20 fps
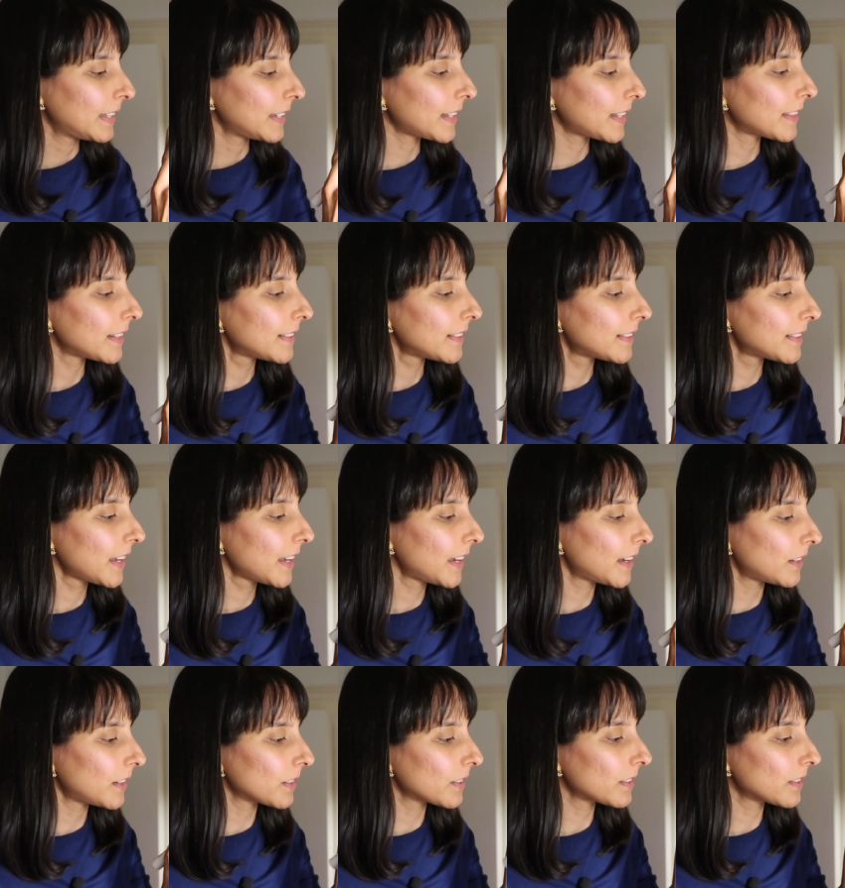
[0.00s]
Now this is a
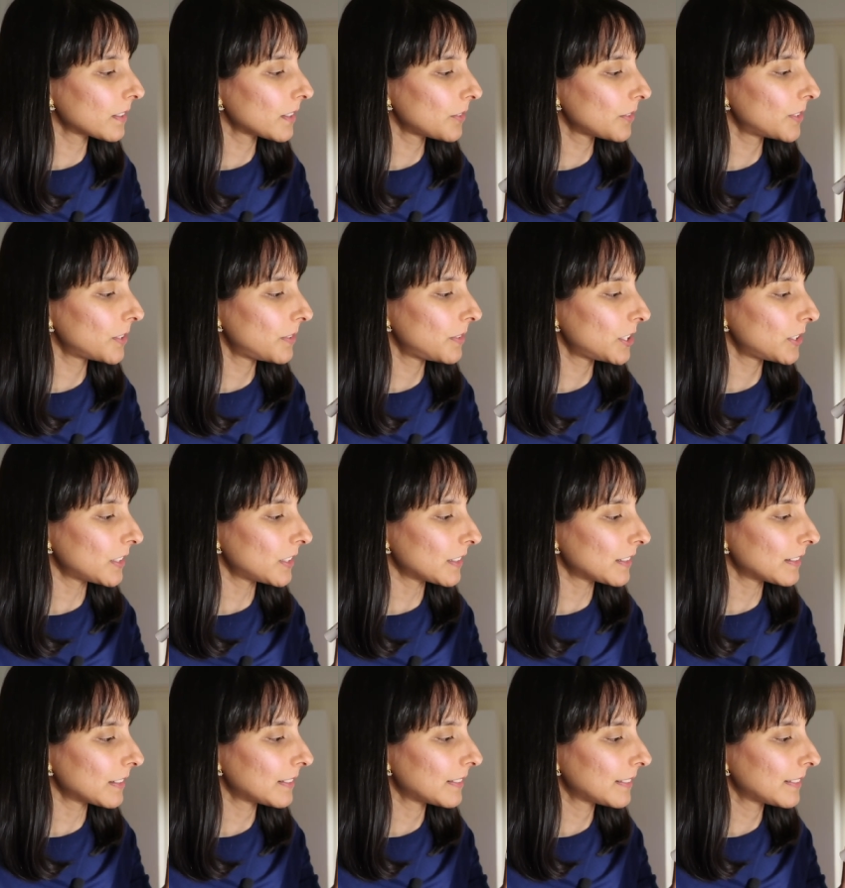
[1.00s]
house of
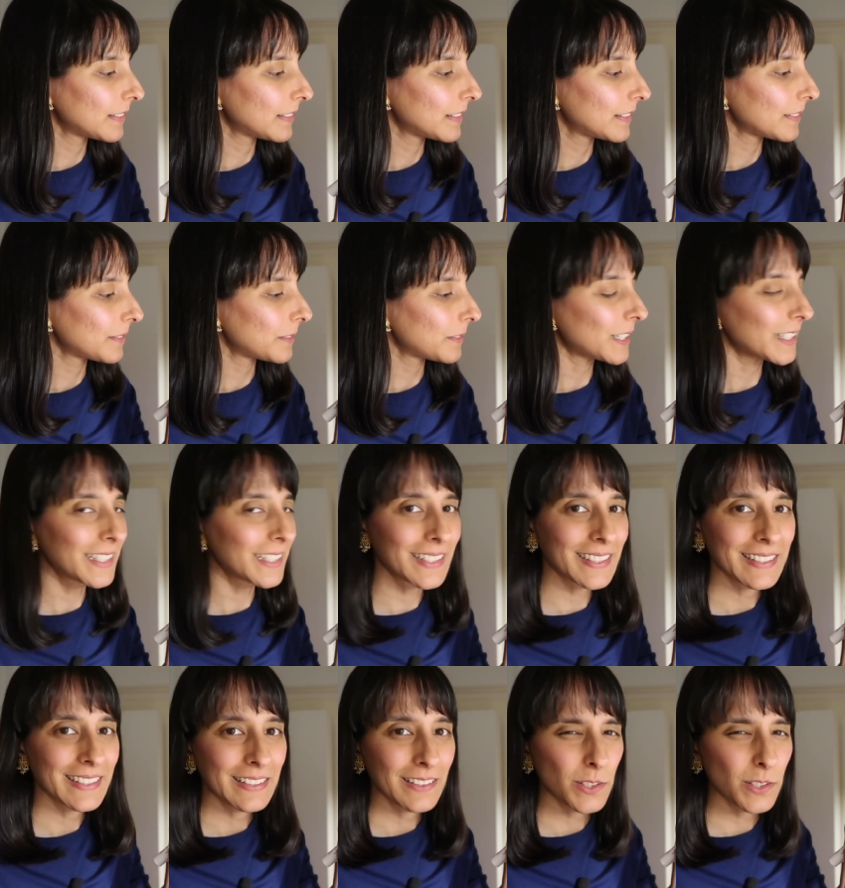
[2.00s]
division, right?
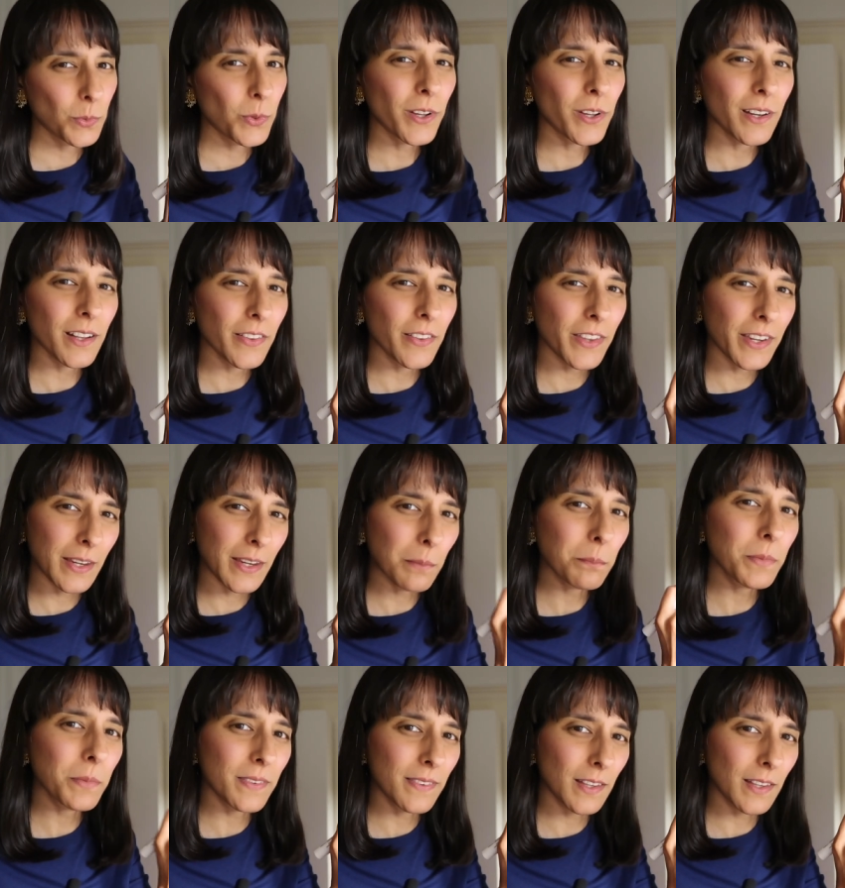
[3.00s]
So what are the
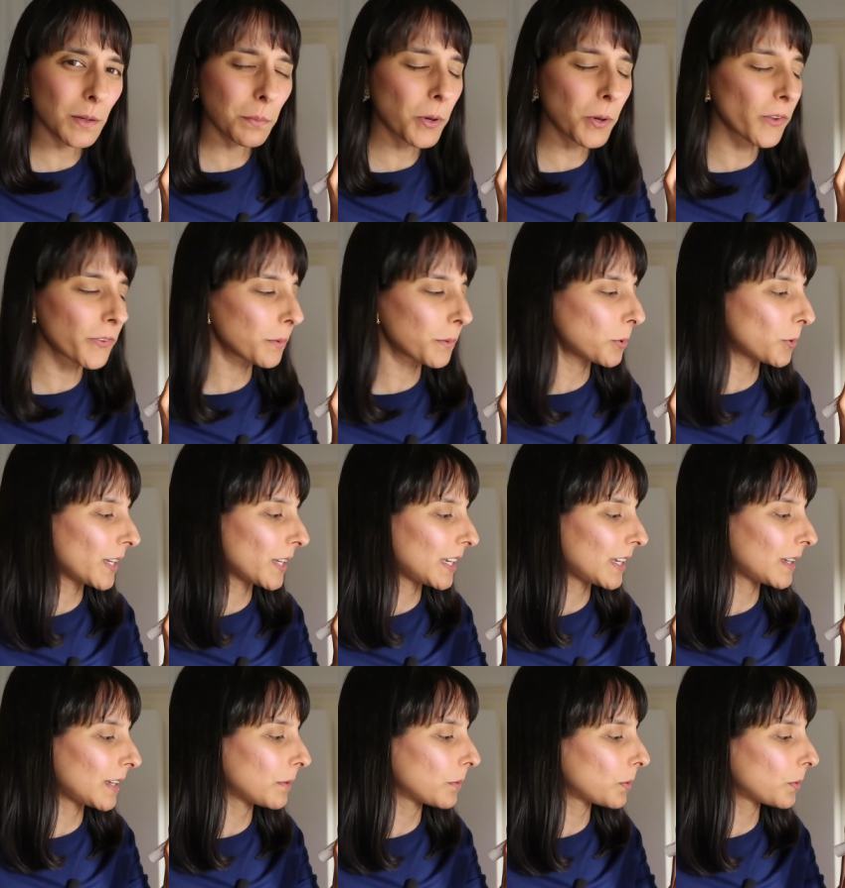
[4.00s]
numbers that are possible
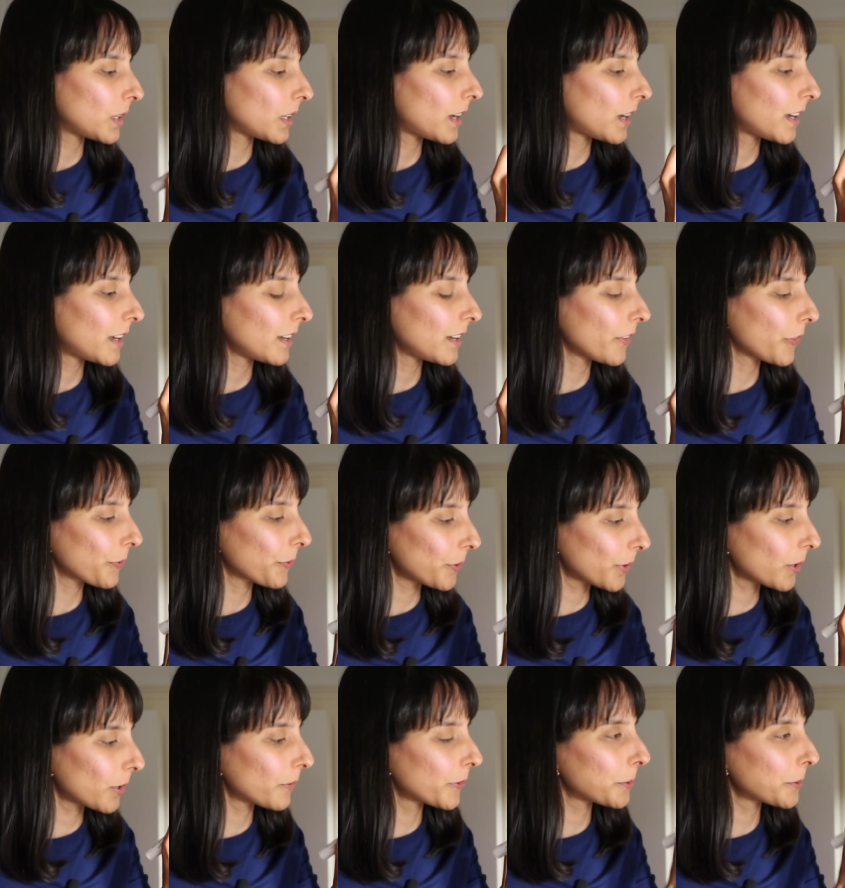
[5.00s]
here? Well, I, through
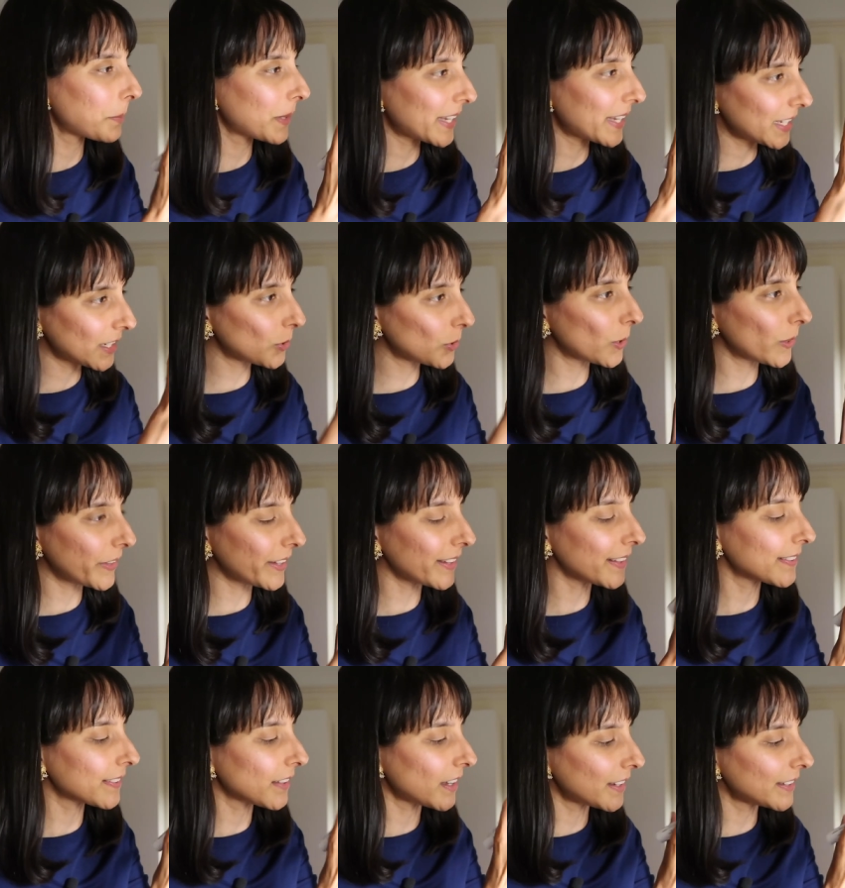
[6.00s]
contemplating all
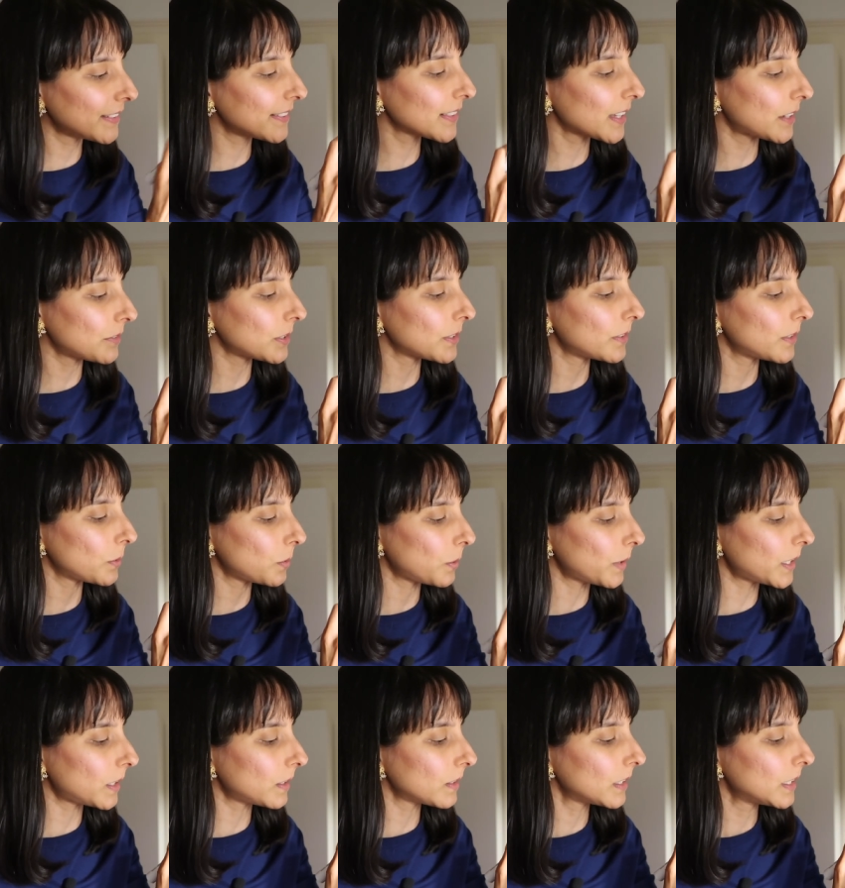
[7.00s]
this, I discovered that,
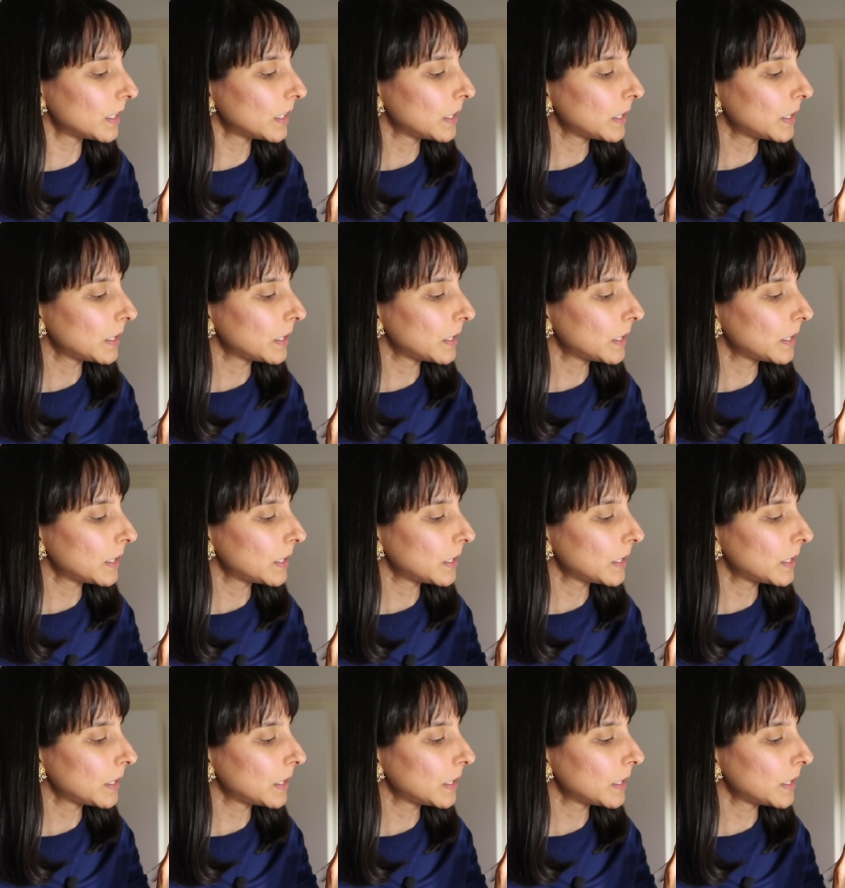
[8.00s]
well,